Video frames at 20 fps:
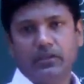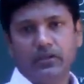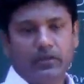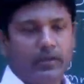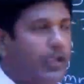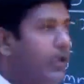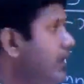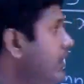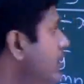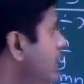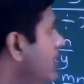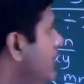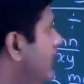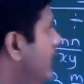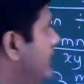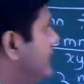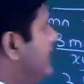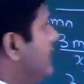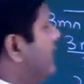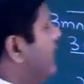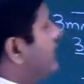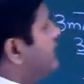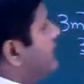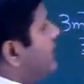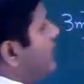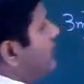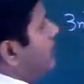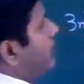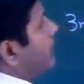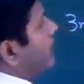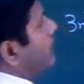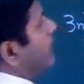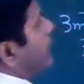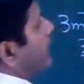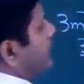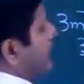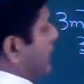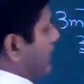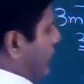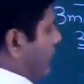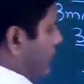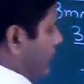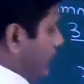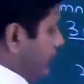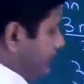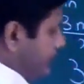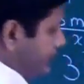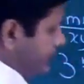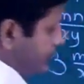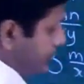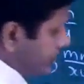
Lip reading: Okay, let's say for example, if I were to give you